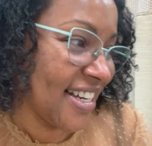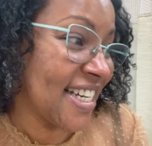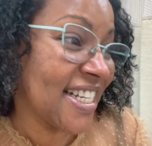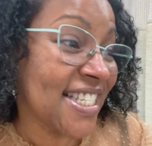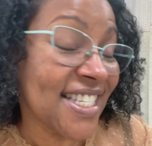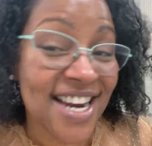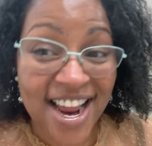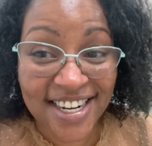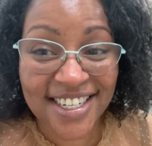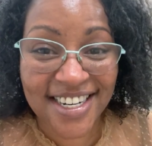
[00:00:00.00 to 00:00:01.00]
It is
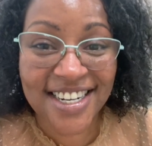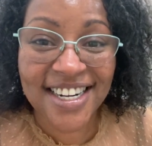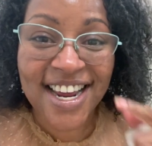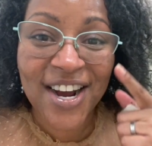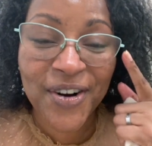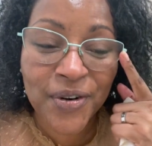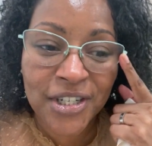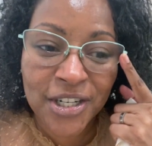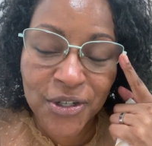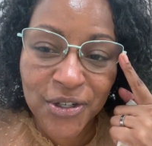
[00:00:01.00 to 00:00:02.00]
19 now, which
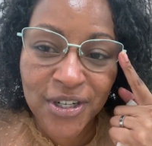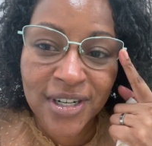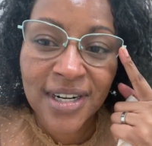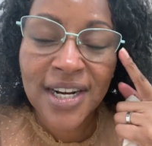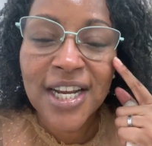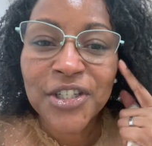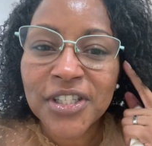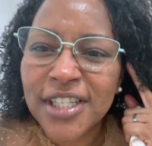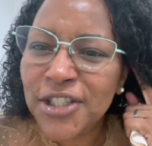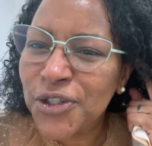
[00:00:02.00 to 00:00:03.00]
I told her. She
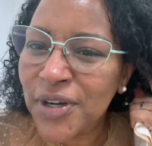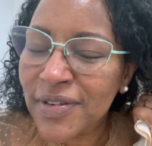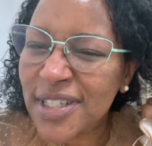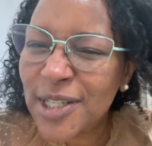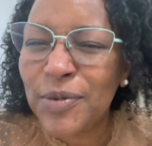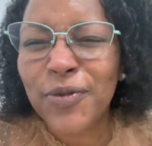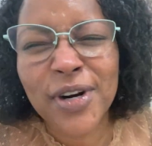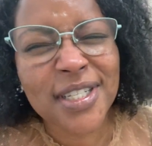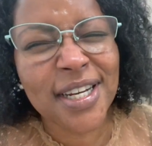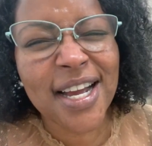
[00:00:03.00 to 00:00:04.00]
said, did you have a cyst
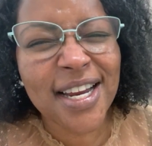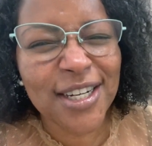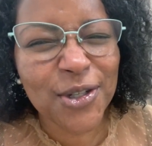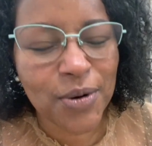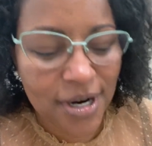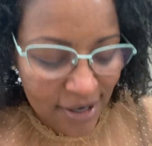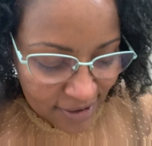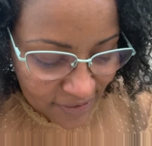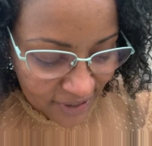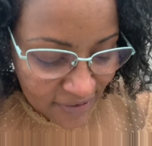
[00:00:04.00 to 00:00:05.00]
before? I said, I had a
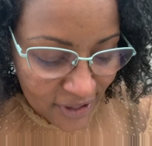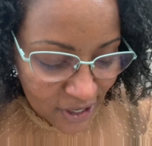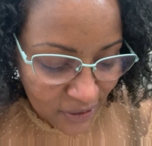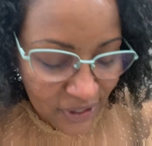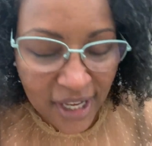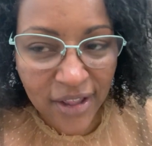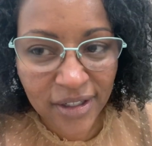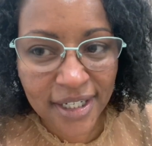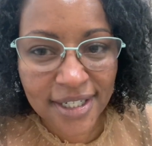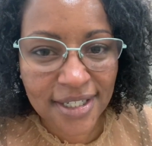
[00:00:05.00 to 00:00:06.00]
12, even though the other
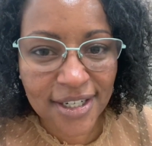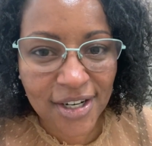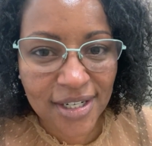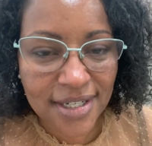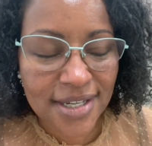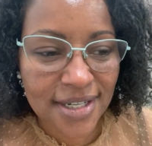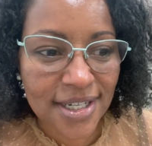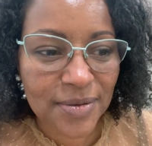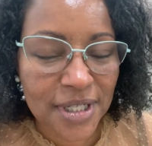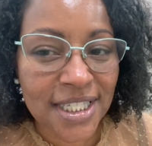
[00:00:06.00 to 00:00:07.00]
lady didn't call it a
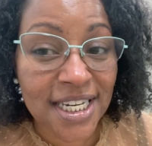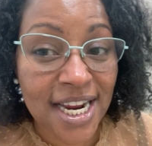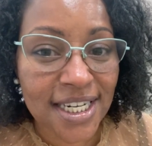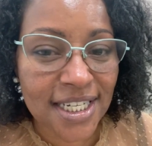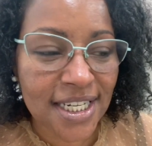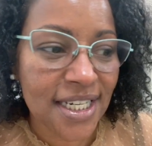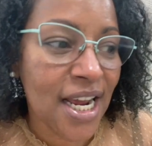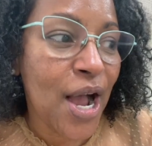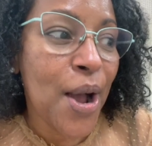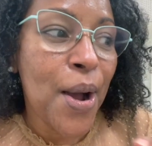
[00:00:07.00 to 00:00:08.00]
cyst, but it's 19.
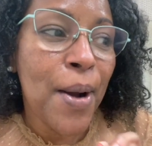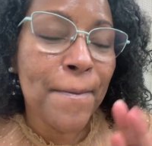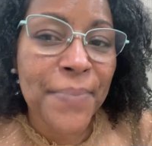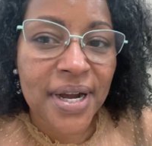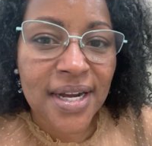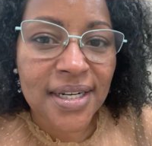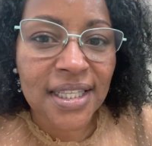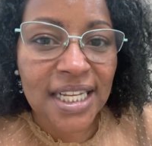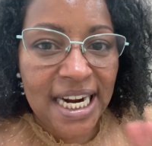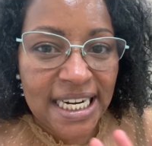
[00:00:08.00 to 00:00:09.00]
But
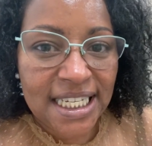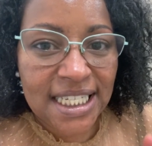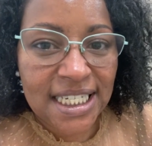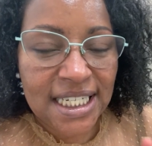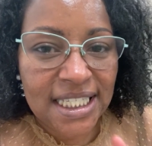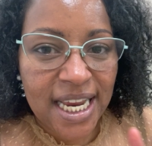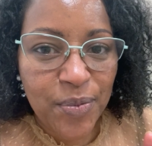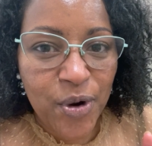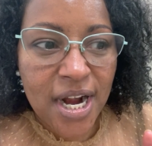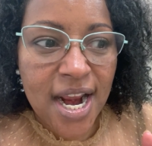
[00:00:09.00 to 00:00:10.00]
lining is good, it's
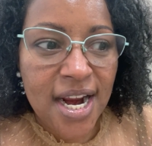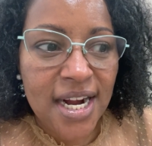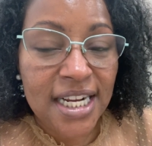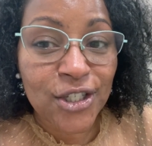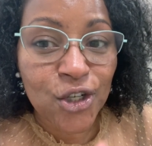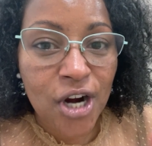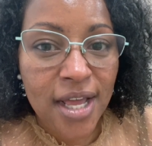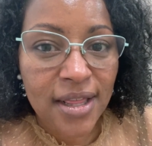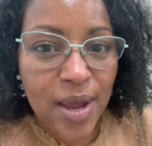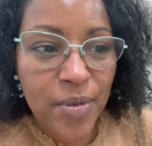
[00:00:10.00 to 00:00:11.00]
8.8. It's
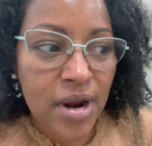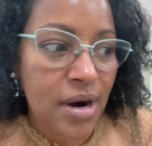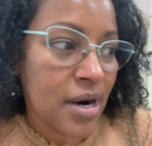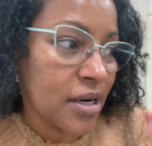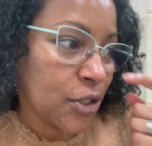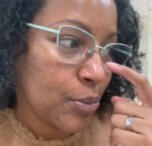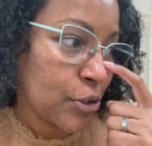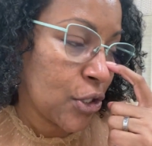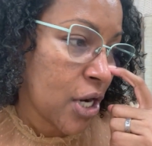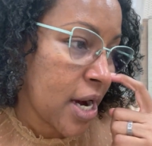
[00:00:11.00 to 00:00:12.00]
trilaminar, triple
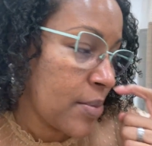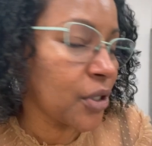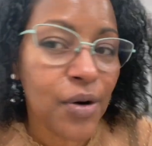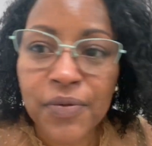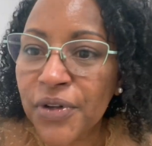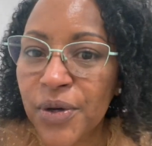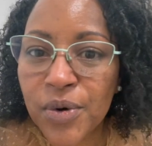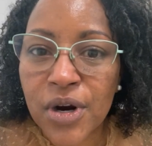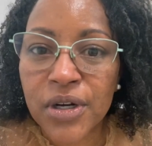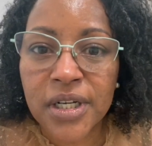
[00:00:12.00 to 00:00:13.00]
stripe. Hopefully
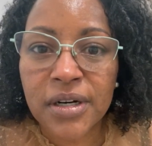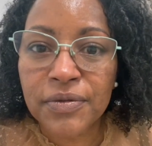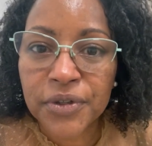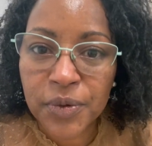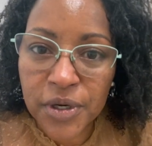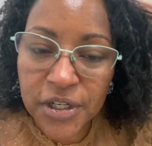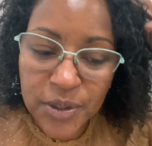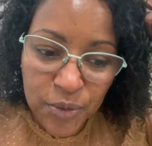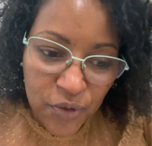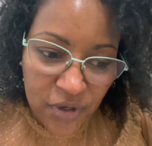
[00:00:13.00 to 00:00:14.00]
we're all good. Hopefully we
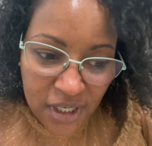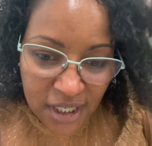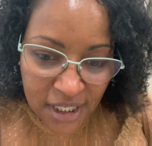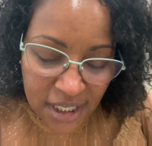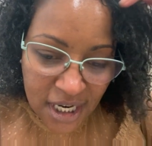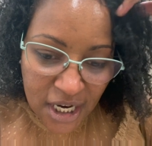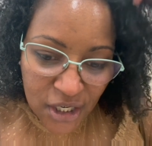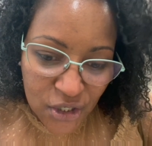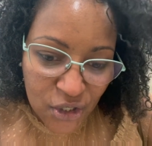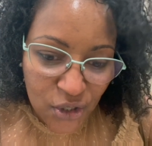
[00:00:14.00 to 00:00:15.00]
just move on
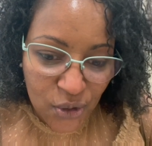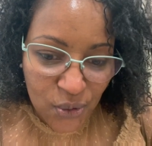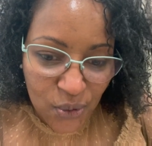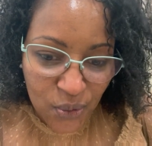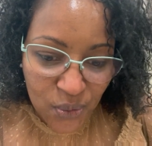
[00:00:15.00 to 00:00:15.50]
to